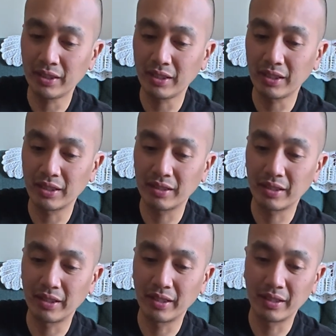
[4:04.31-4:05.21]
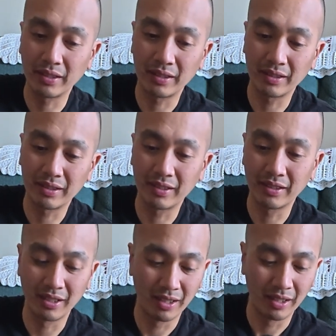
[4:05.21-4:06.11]
And then,
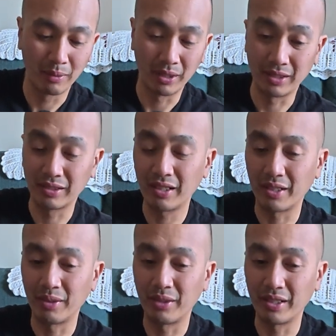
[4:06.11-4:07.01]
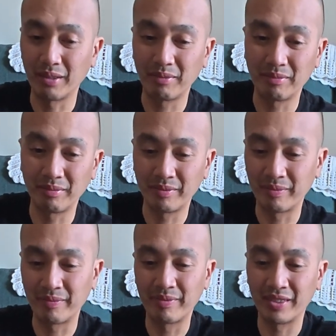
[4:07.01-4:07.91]
well, it's not annoying.
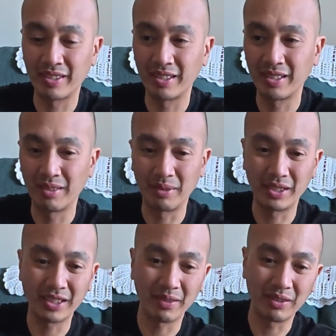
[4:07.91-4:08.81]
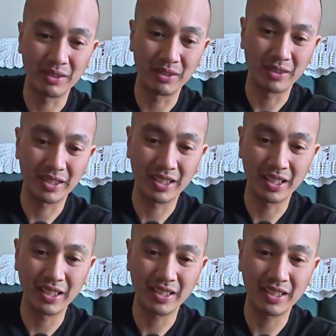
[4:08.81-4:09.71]
We just have to
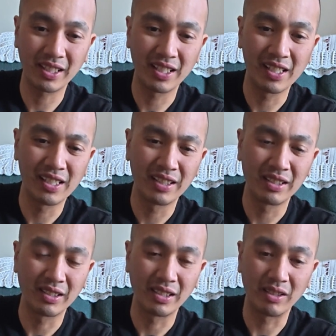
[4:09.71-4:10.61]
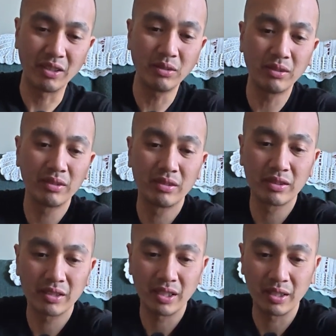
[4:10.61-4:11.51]
cut it. There you go.
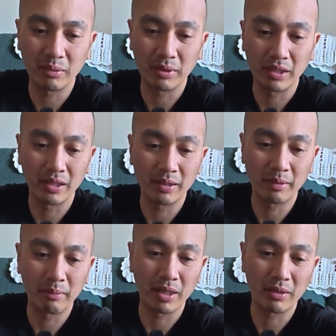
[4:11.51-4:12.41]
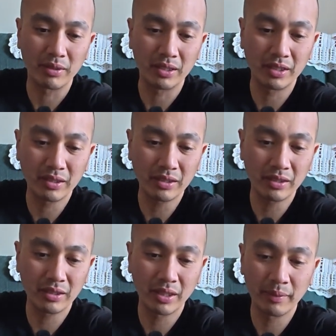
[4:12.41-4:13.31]
Cut it with a pair of
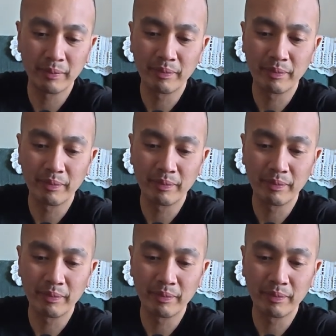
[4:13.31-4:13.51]
scissors.